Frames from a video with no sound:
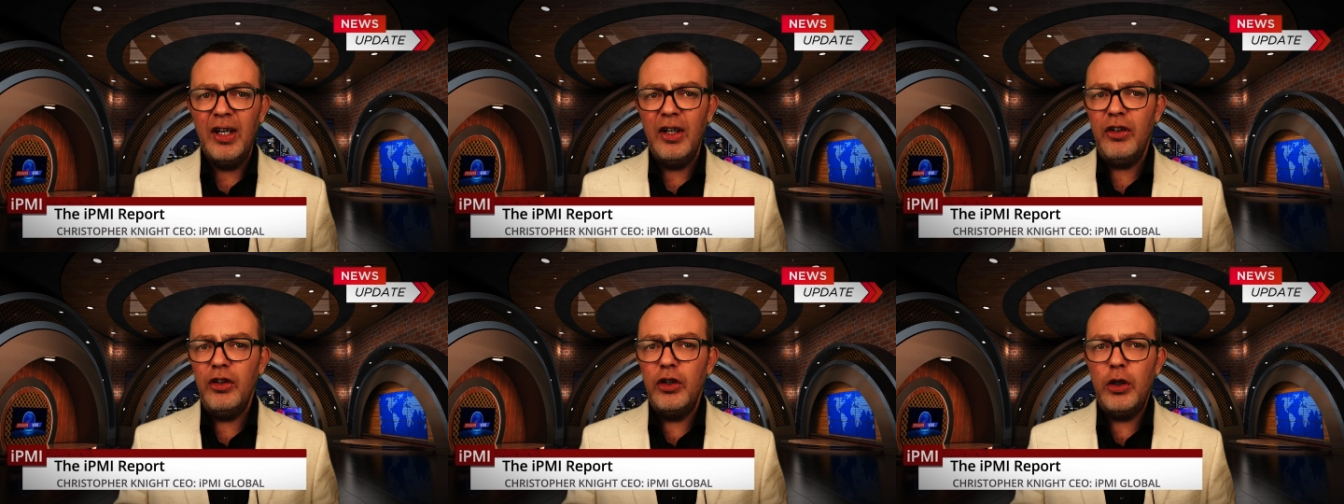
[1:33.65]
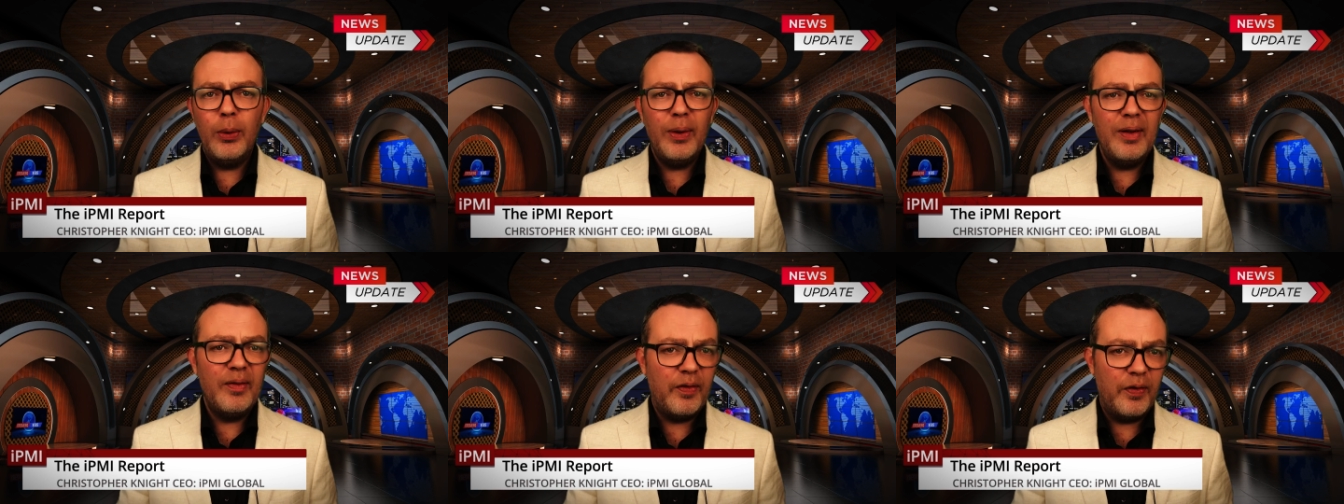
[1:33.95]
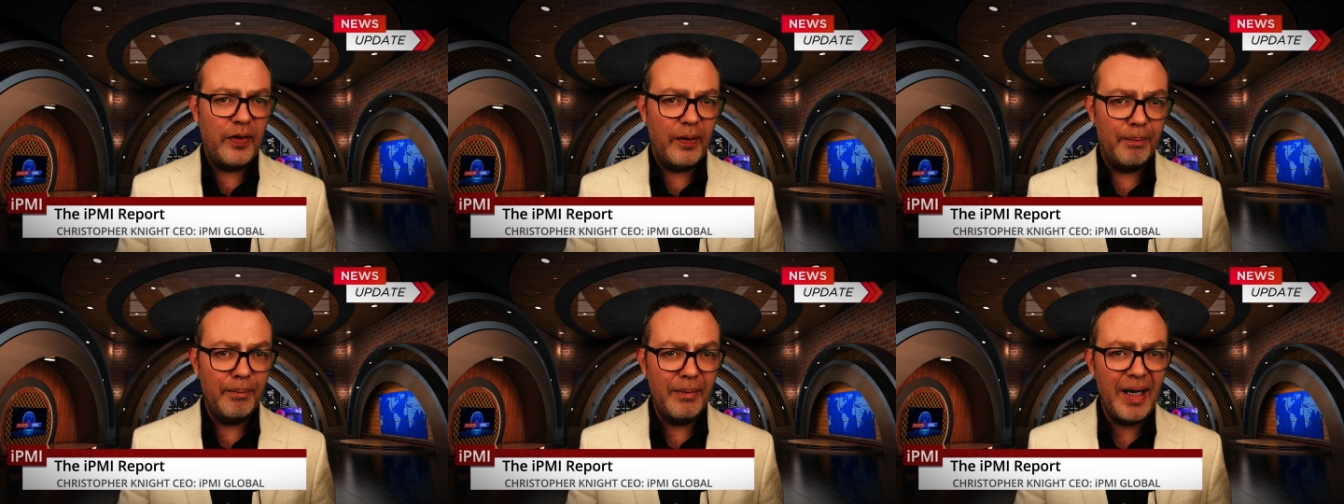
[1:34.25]
new
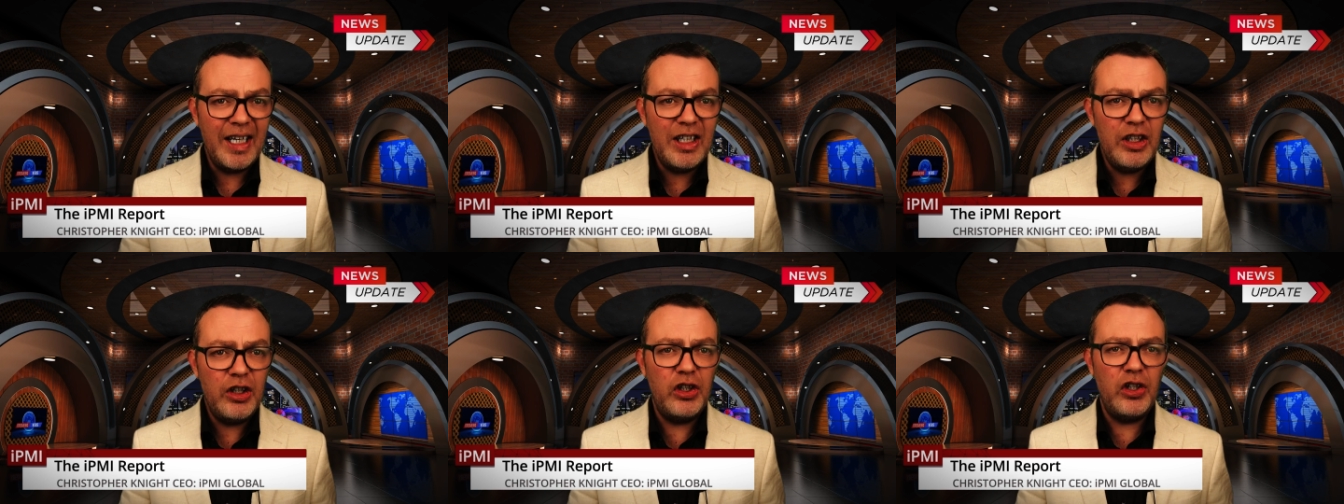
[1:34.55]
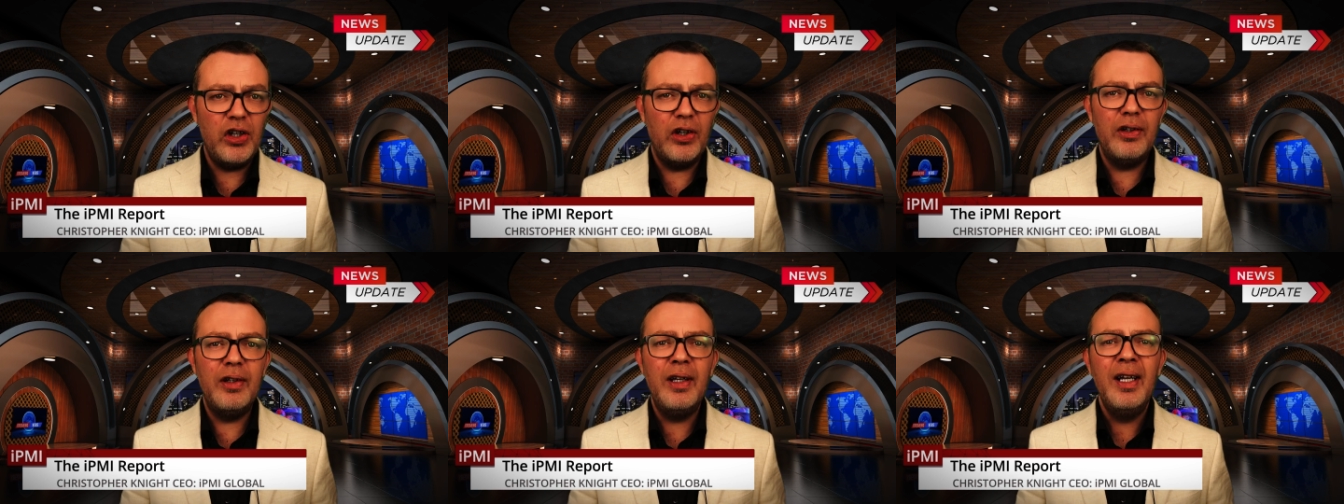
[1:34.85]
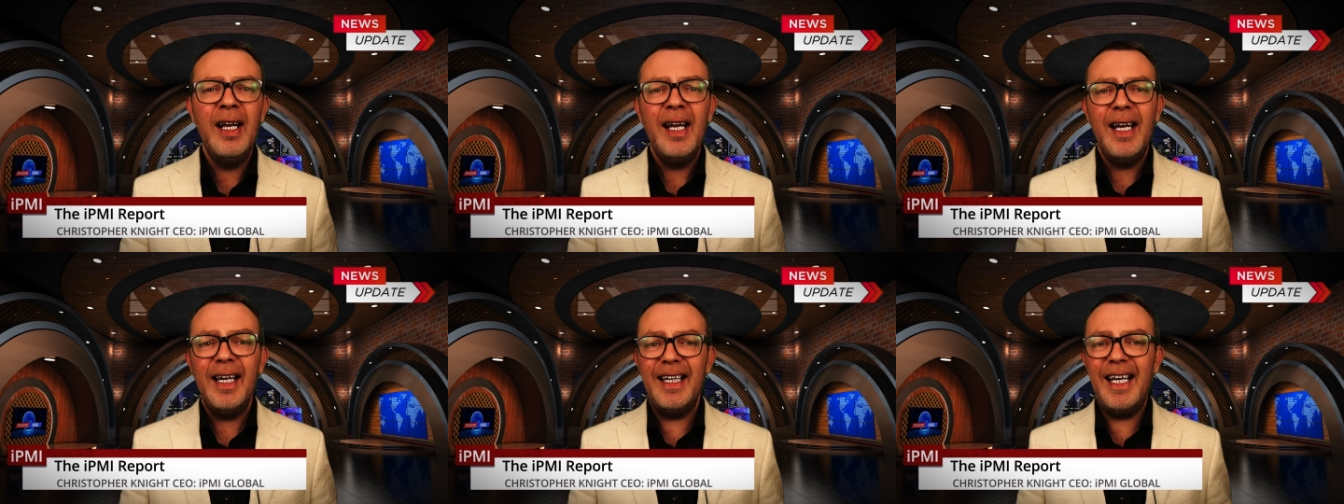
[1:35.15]
information
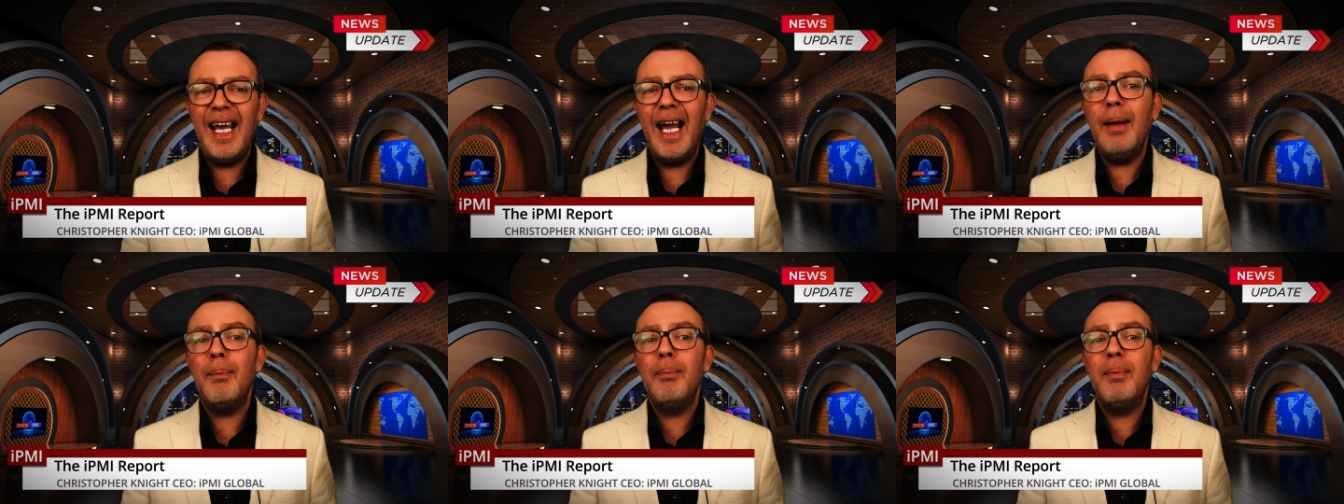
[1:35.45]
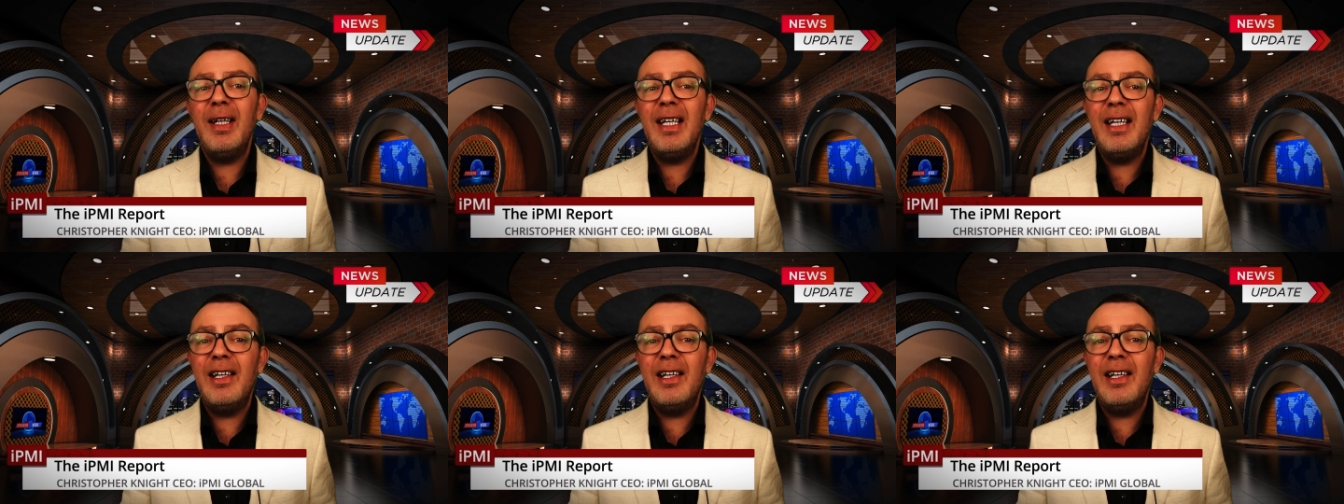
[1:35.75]
can be